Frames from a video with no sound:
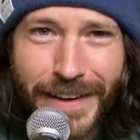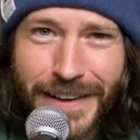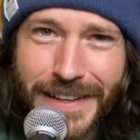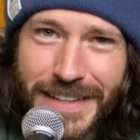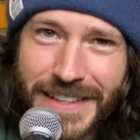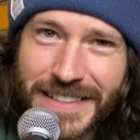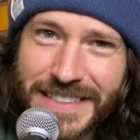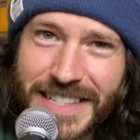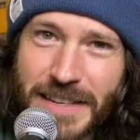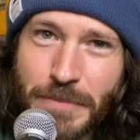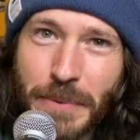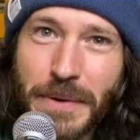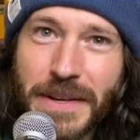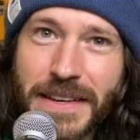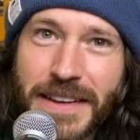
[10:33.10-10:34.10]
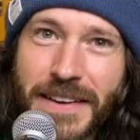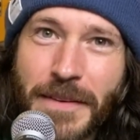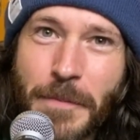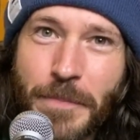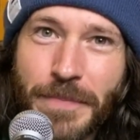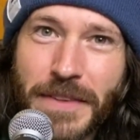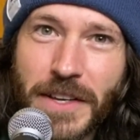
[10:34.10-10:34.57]
Is he put
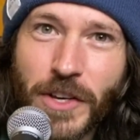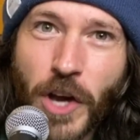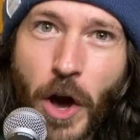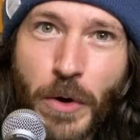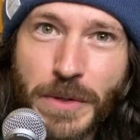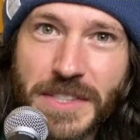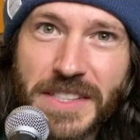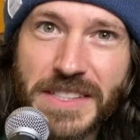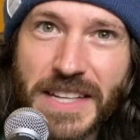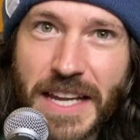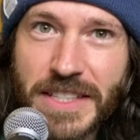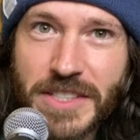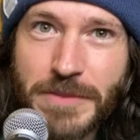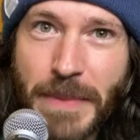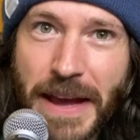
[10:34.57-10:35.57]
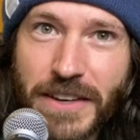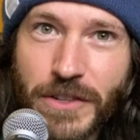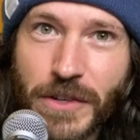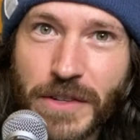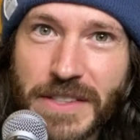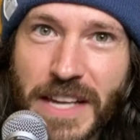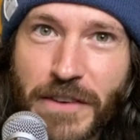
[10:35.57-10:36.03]
ghosts and
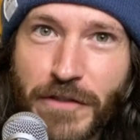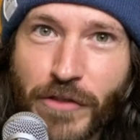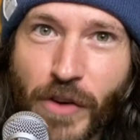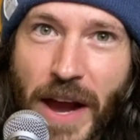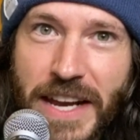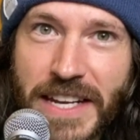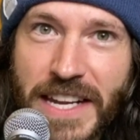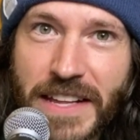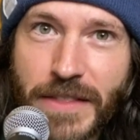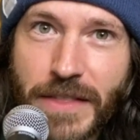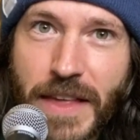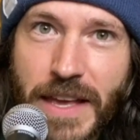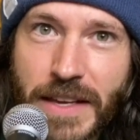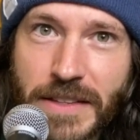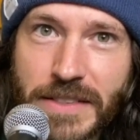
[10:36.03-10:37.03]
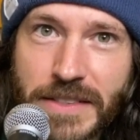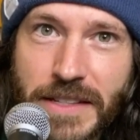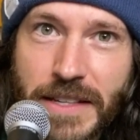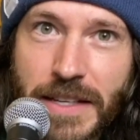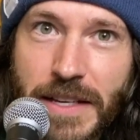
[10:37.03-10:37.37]
specters and frightening things